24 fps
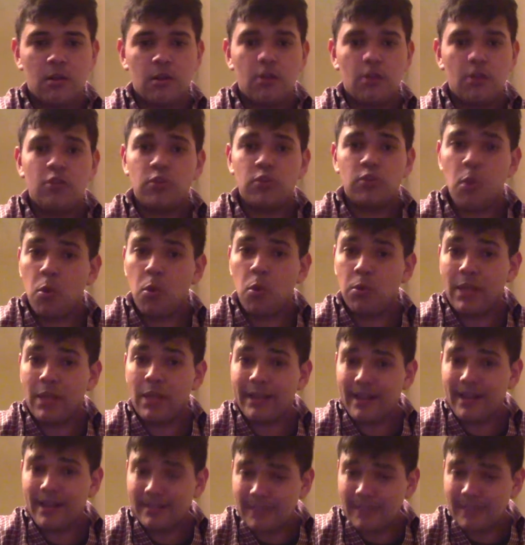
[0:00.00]
So, like
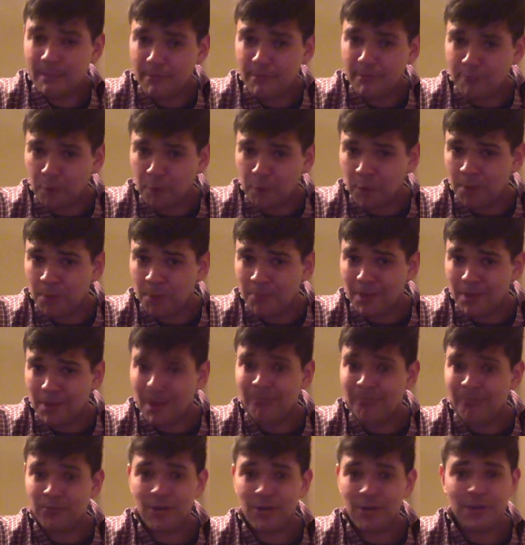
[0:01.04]
I said before,
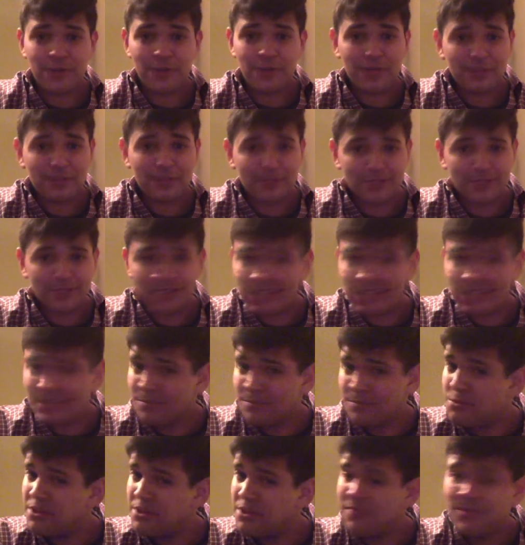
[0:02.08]
I'm trying to keep this lesson
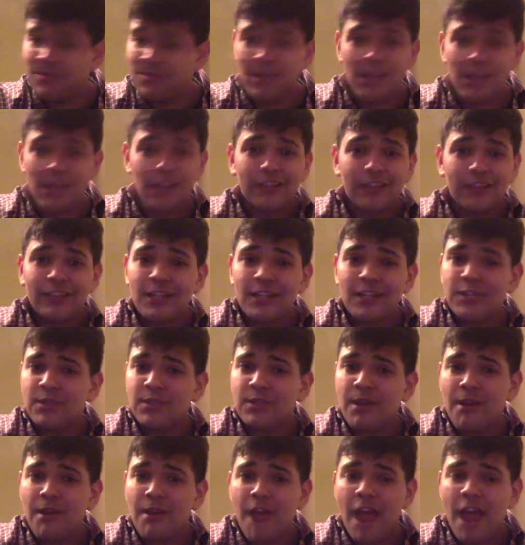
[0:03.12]
brief. That's all
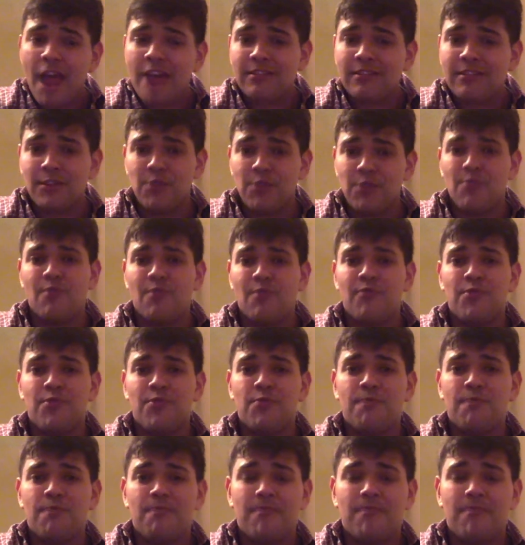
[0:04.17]
I ask of you.
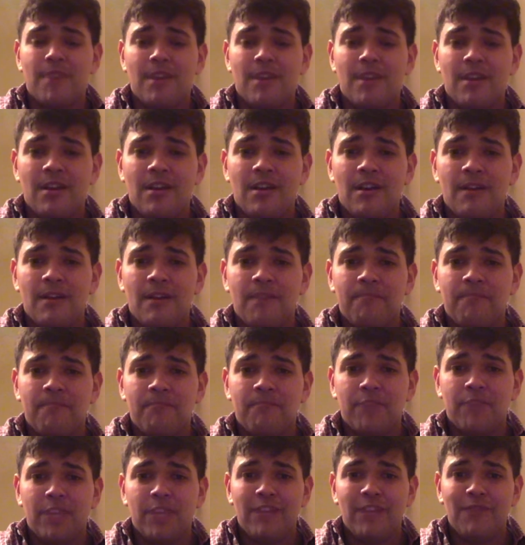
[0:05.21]

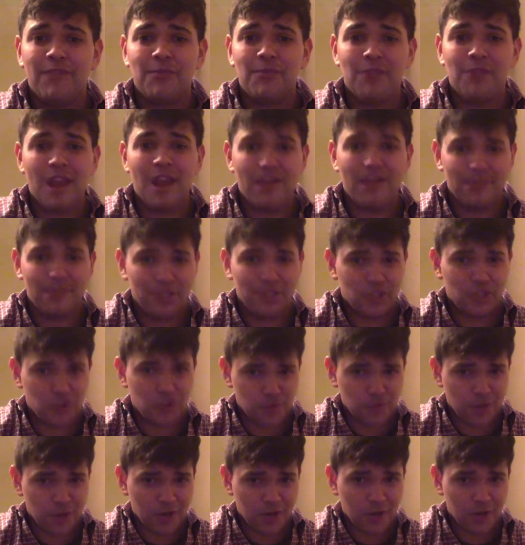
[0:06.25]
If you're having a
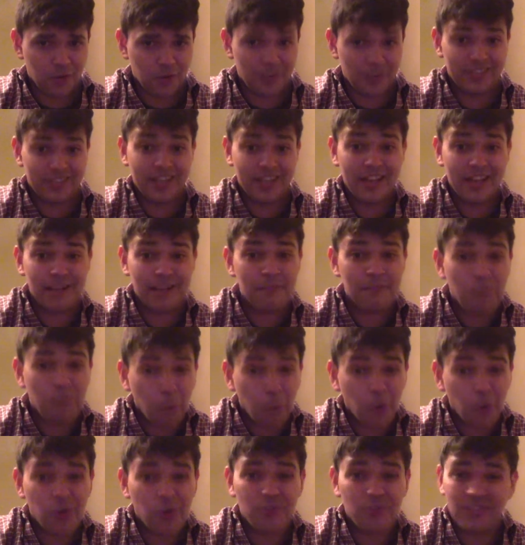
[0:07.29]
struggle in getting
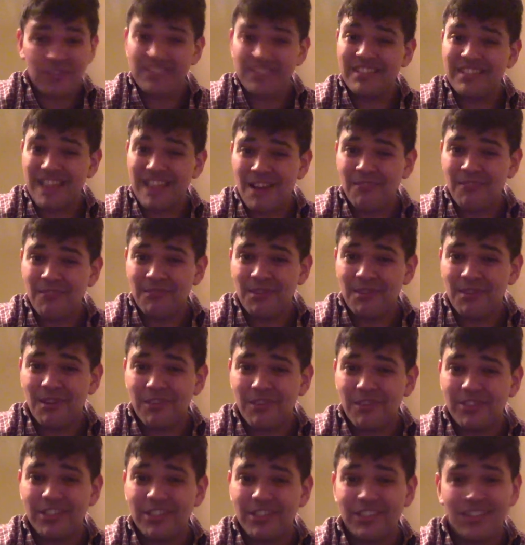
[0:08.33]
more of the sound
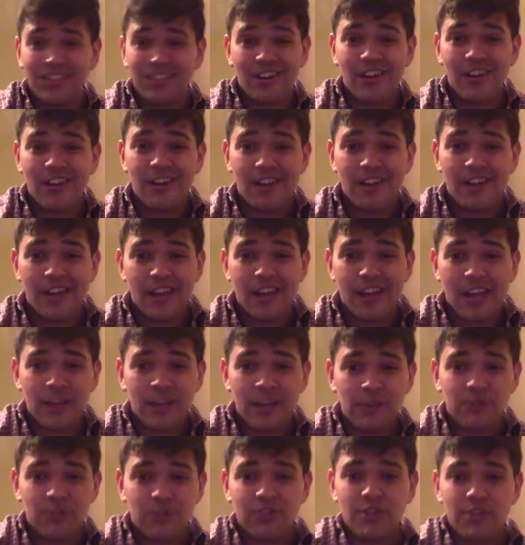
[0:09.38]
of the guitar, and
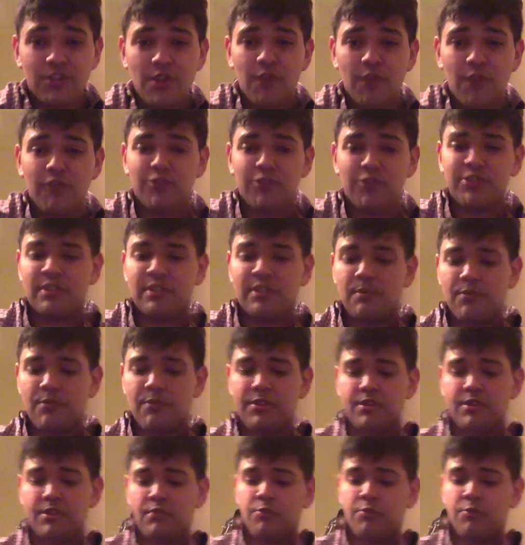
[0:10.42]
you still, for some
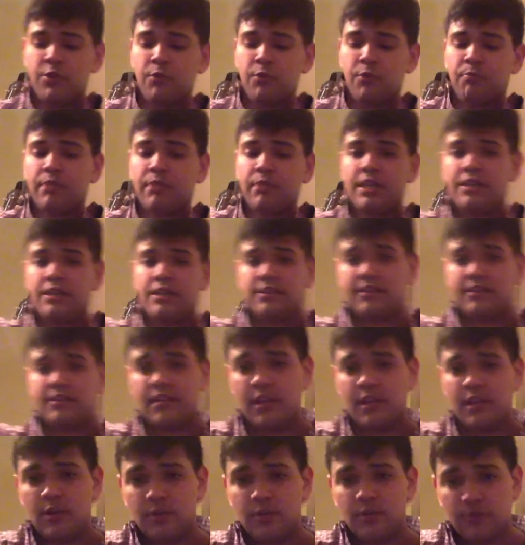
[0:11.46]
reason, when you're playing
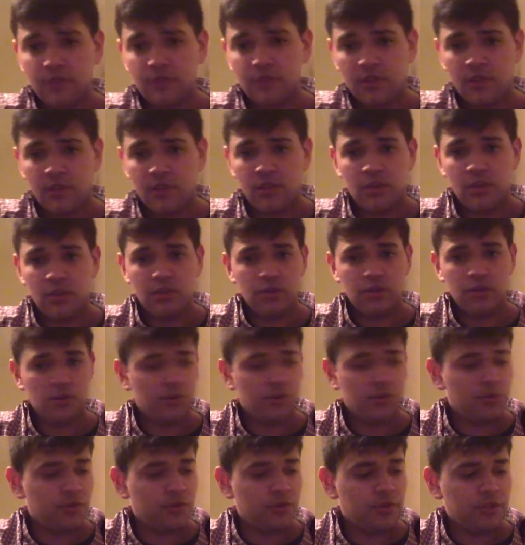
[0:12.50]
scales,
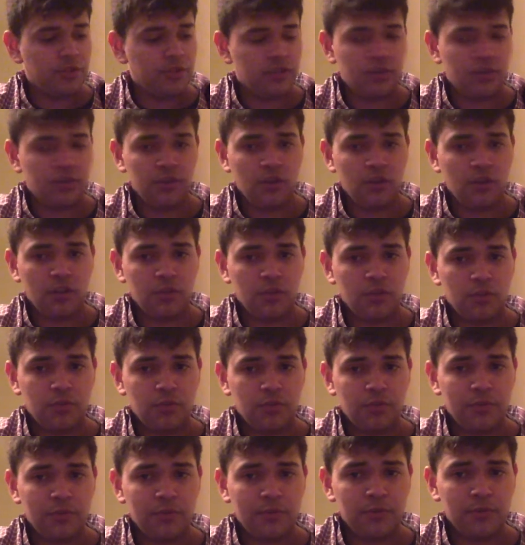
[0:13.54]
you're not
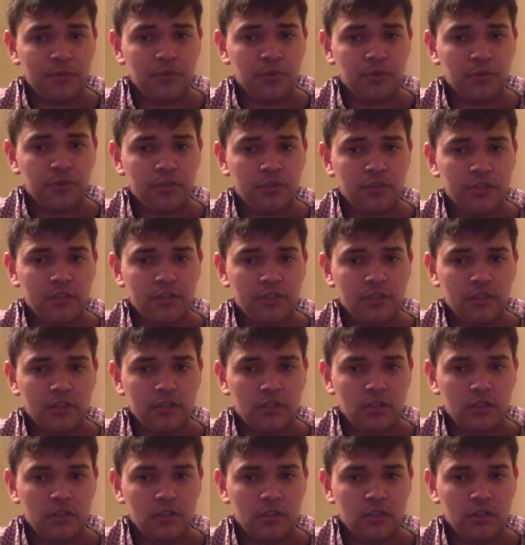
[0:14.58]
be able to do this.